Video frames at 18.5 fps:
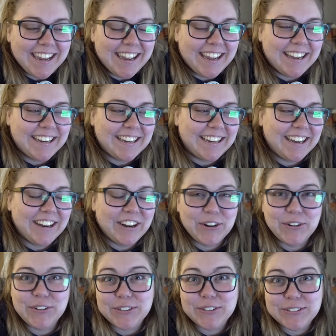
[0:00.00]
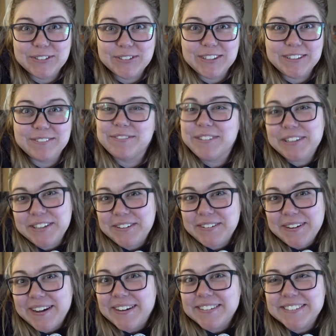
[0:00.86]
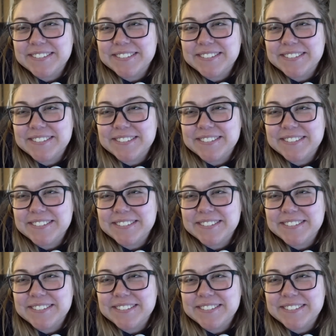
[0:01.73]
and you know, Google can freak you out